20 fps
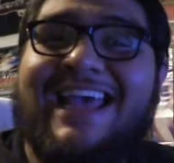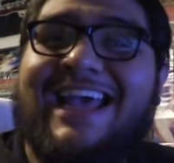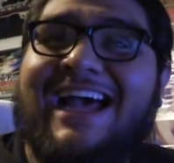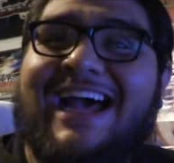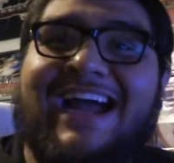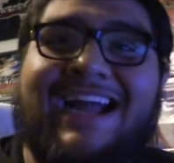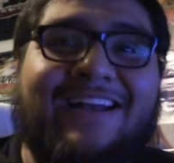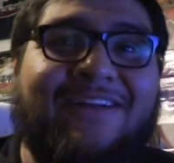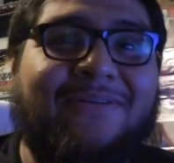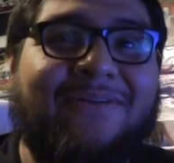
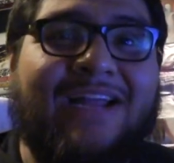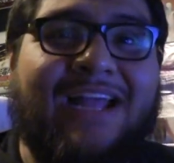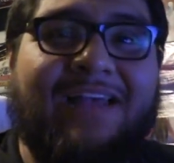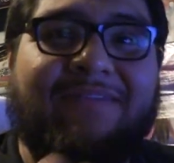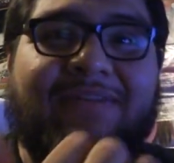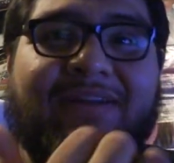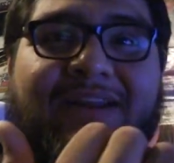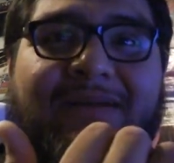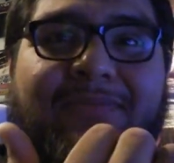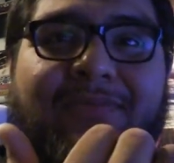I don't
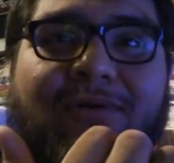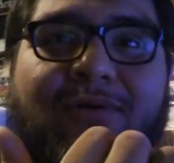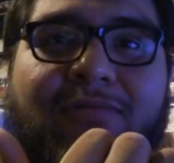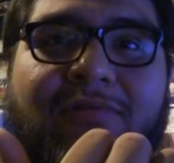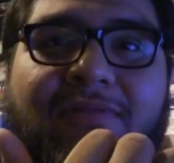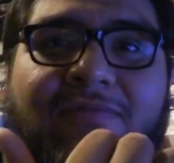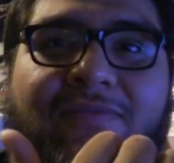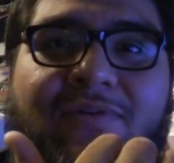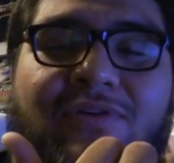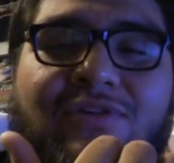have any more
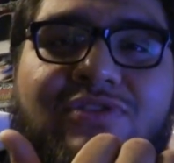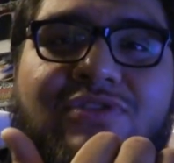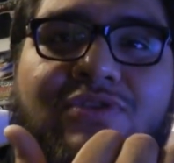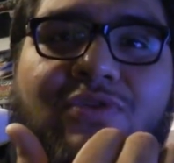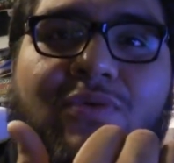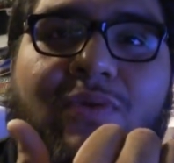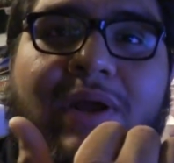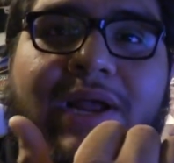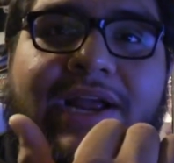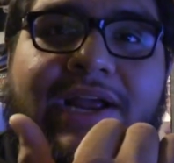reverse
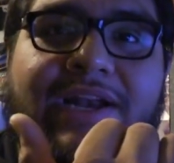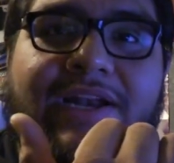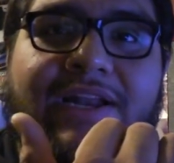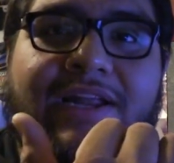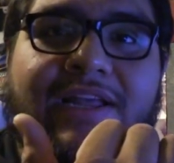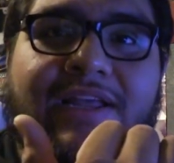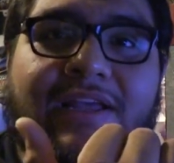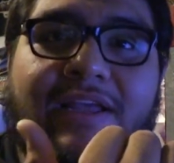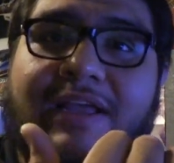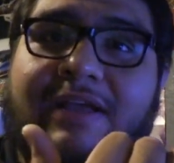grind.
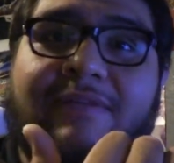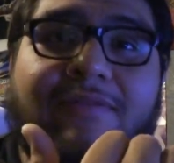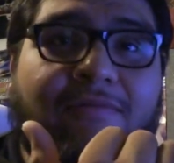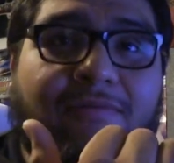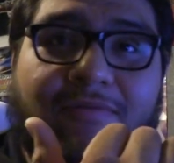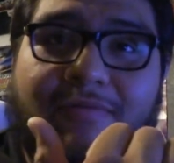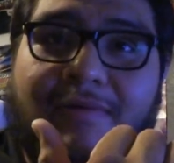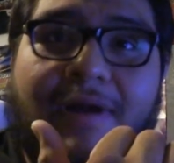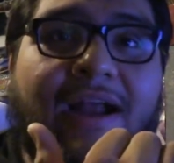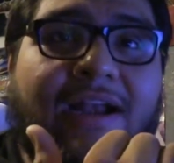
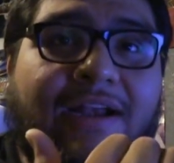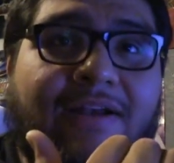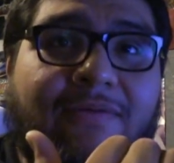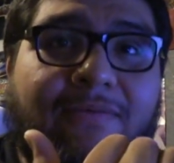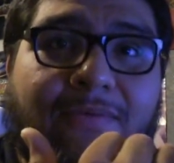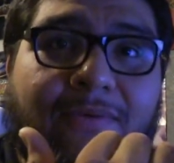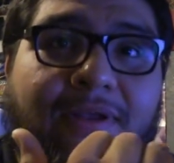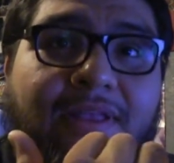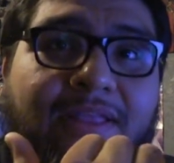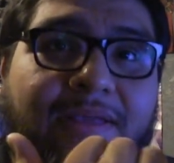It grinded
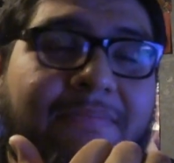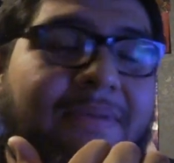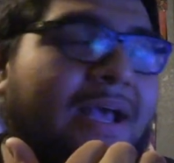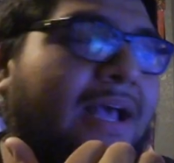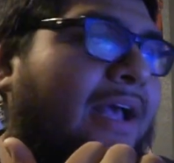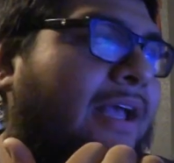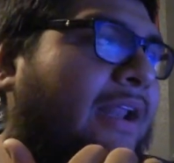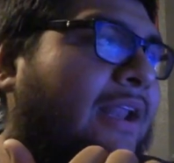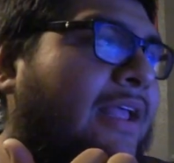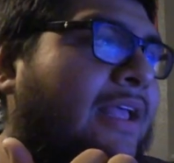really
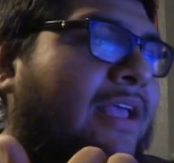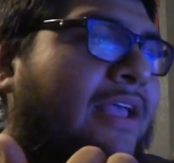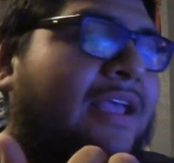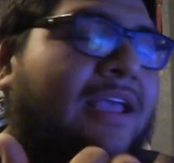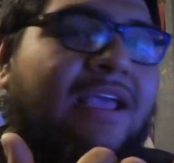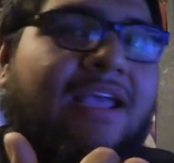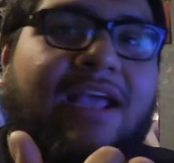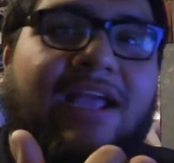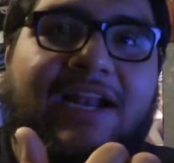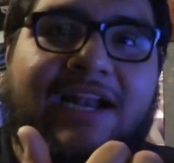bad,
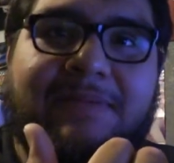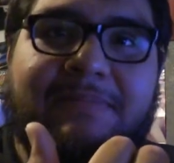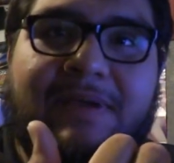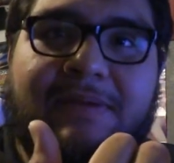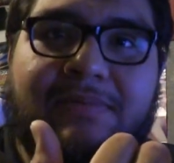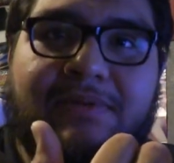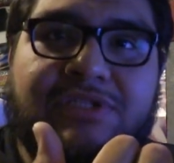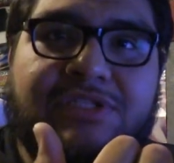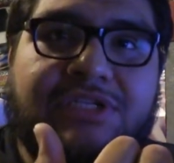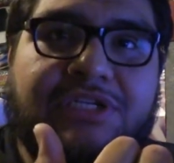and I'm
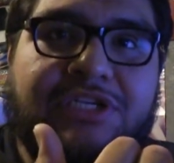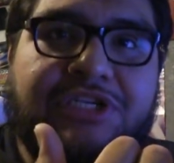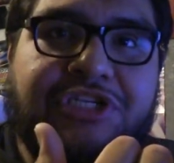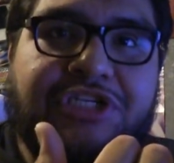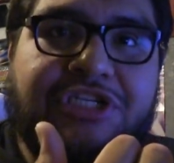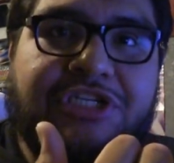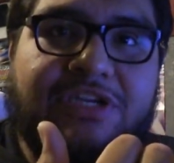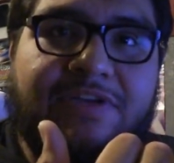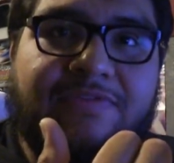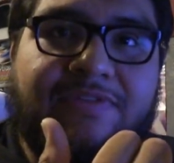able to
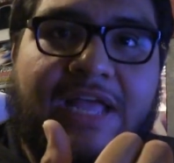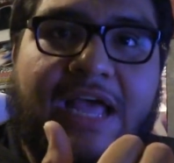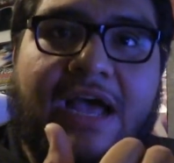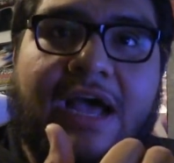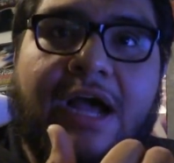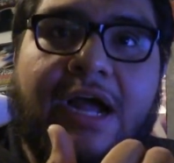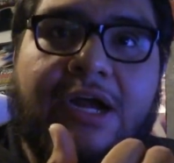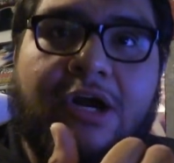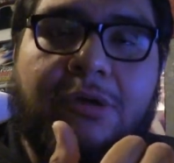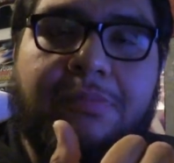shift at
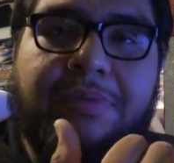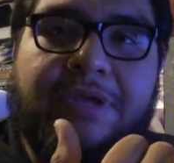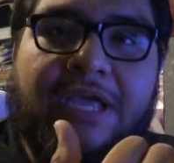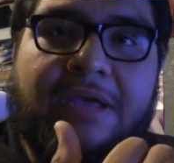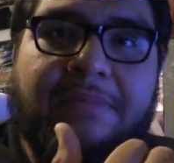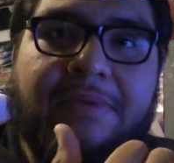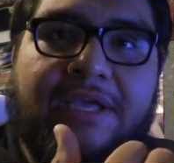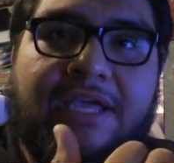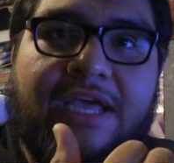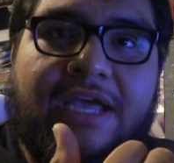high
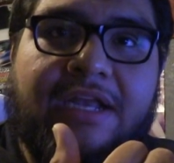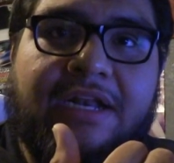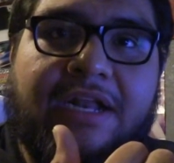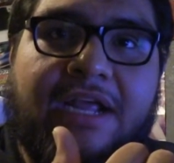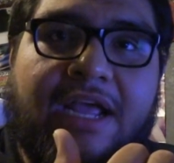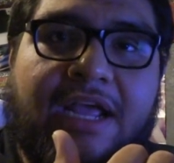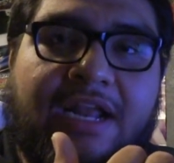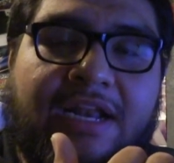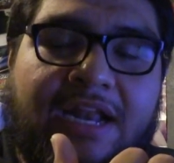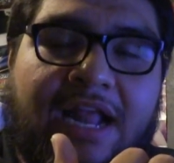RPM again
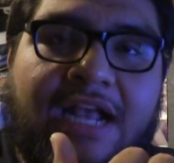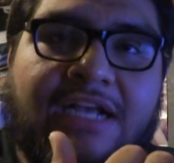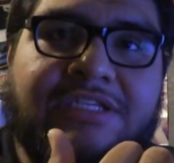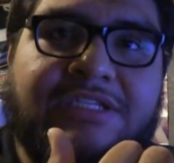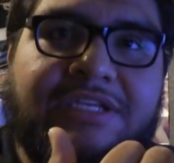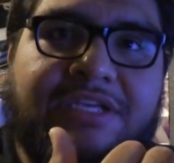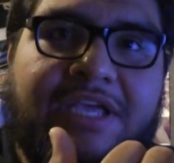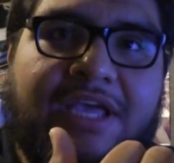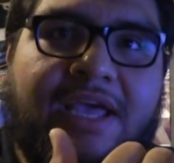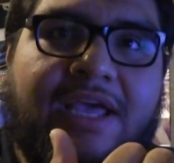and
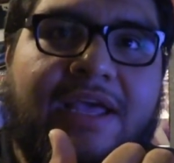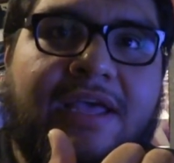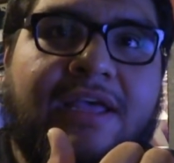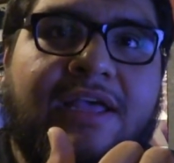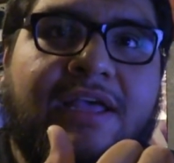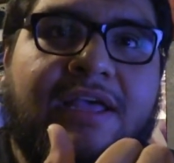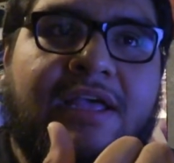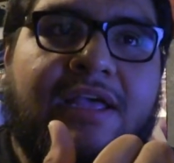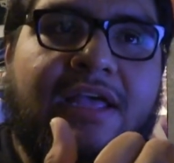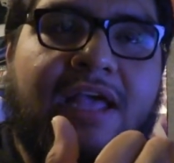actually get
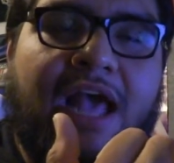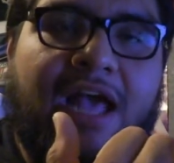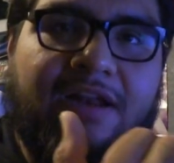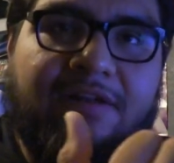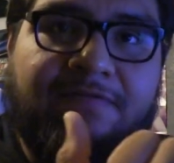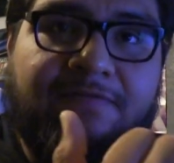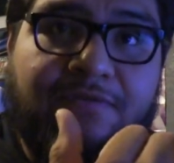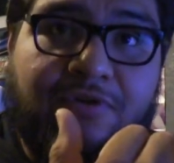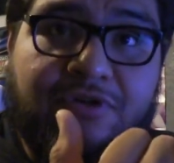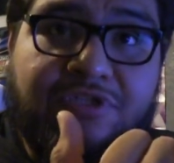out
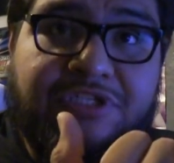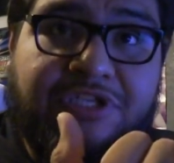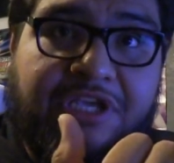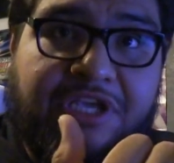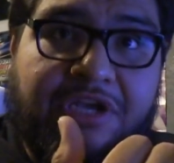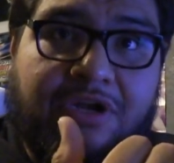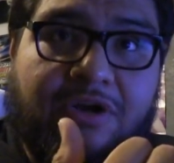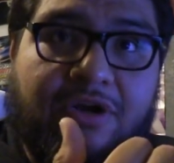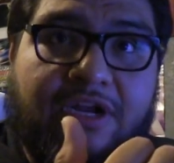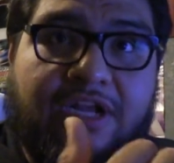of first
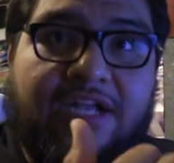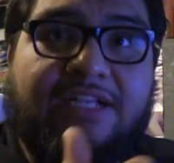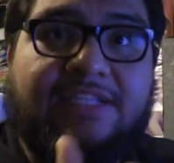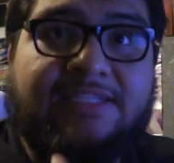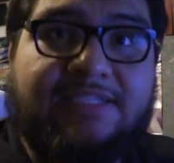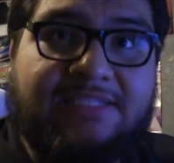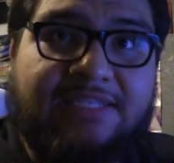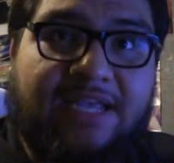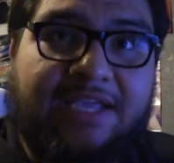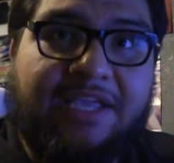gear into
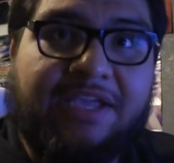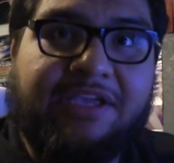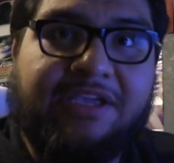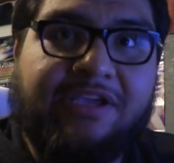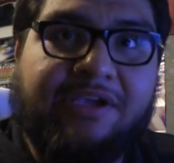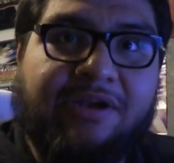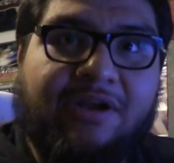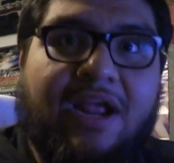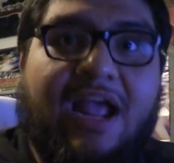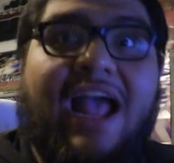second
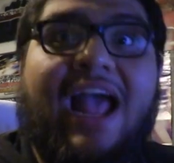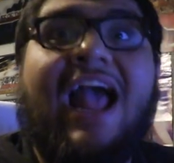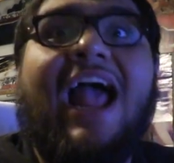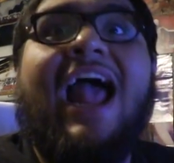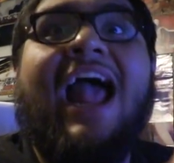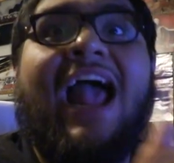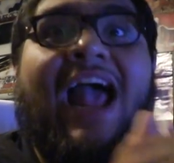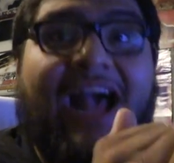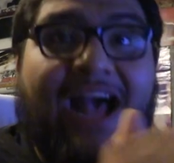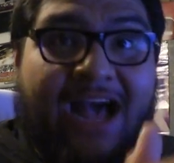gear
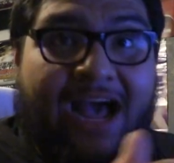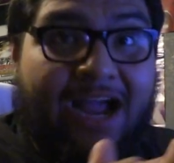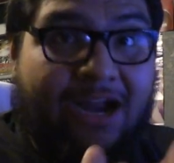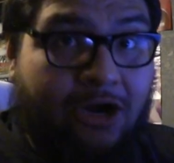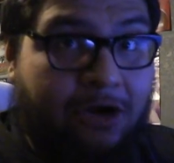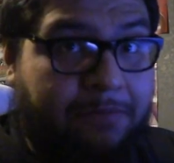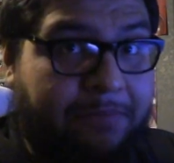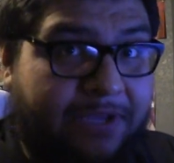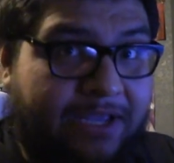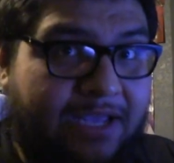at high
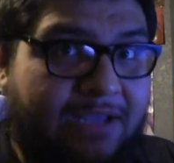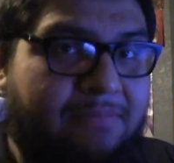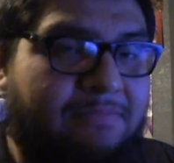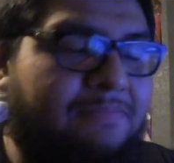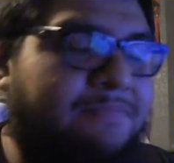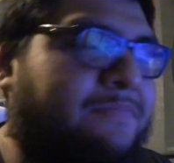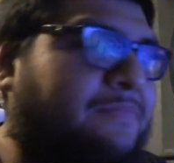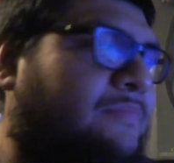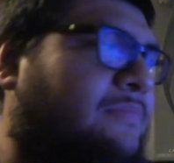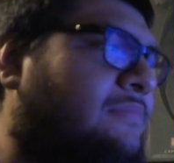RPM.
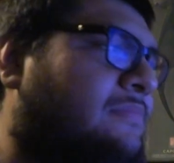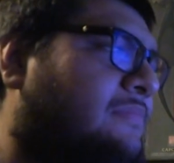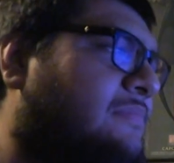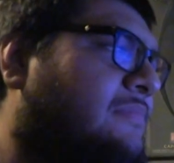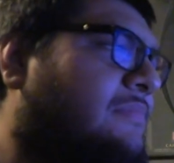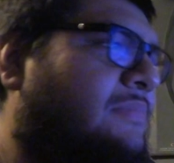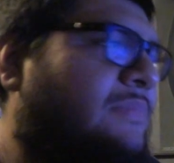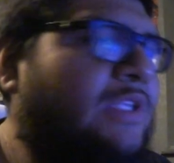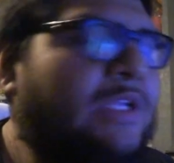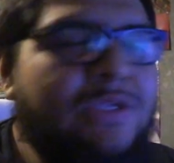
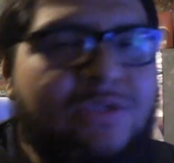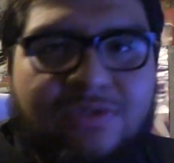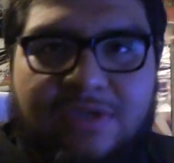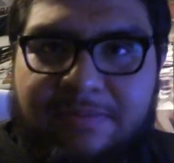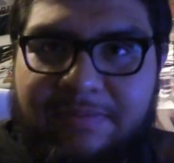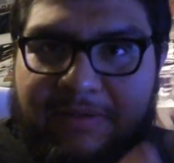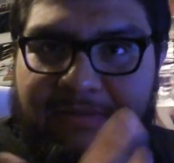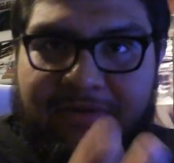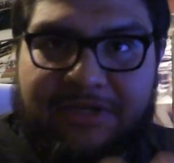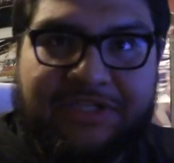So
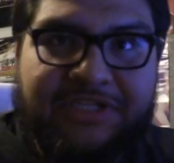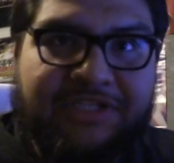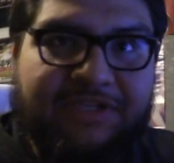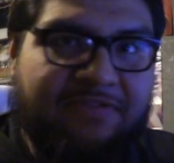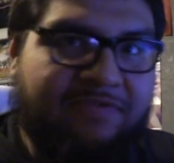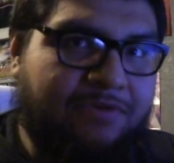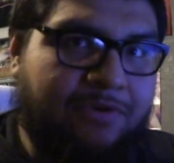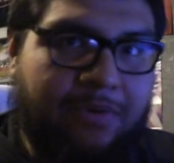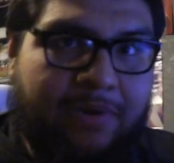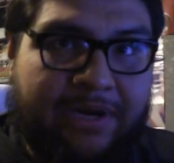I'm able to
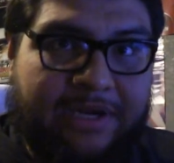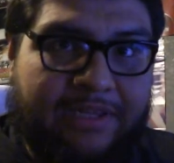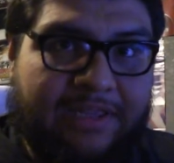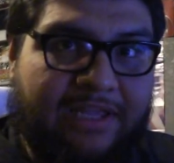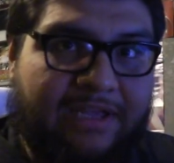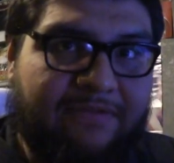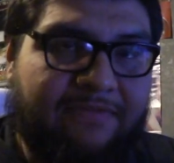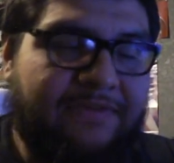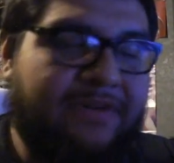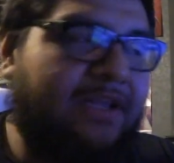shift during
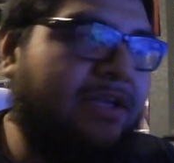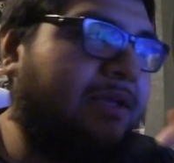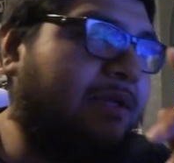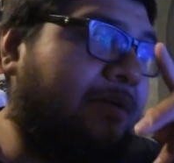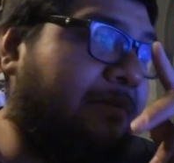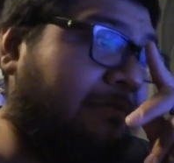lift.